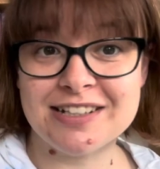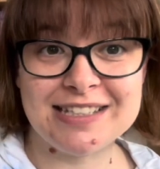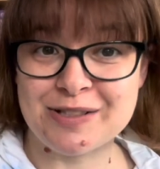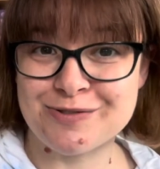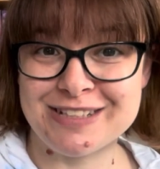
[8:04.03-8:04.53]

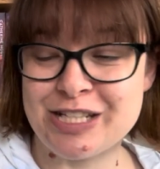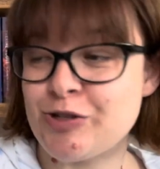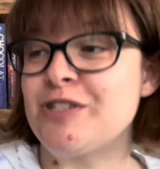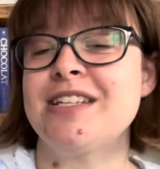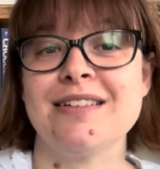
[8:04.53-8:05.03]
sounds really
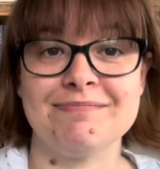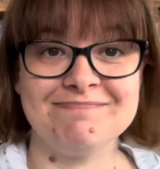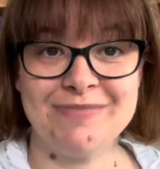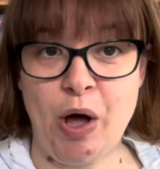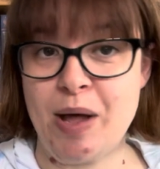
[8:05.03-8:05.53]
interesting.
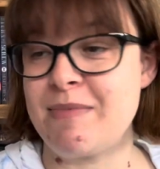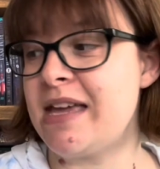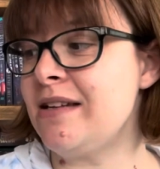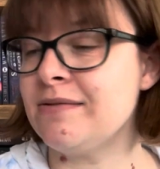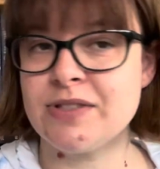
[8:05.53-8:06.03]
I'm
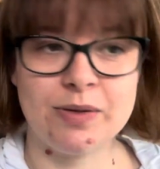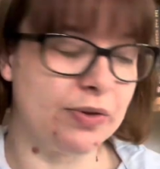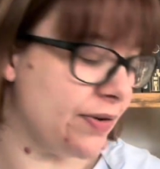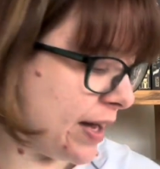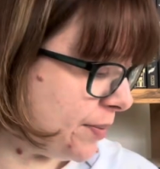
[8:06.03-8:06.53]
in. So we've
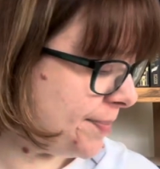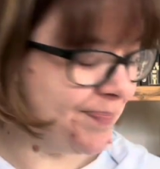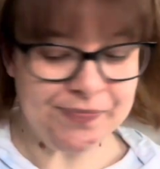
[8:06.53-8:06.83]
got that one.